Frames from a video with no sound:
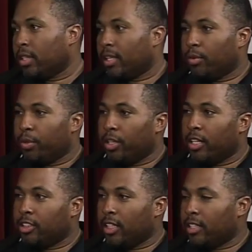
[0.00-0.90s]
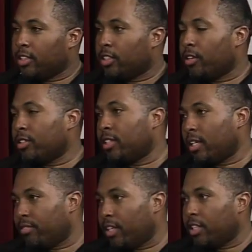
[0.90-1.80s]
Uh, when you get a chance to turn on
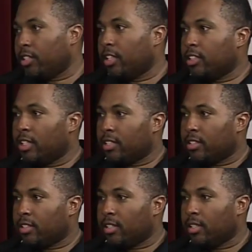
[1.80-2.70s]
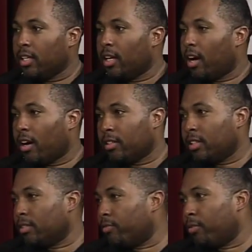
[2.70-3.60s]
television, you get a chance to see our
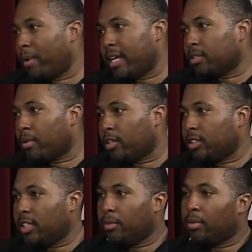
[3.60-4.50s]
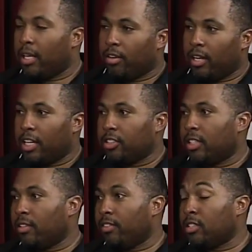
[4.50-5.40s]
basketball team playing on national
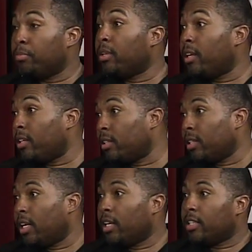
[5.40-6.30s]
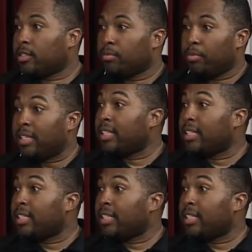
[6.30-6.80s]
television, playing against big